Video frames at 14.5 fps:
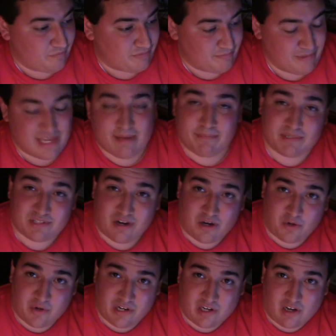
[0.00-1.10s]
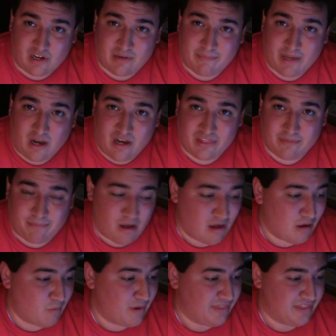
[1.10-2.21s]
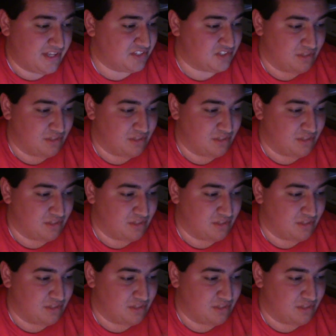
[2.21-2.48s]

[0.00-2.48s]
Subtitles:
me and Bizarro Critic are going to be on the ball when this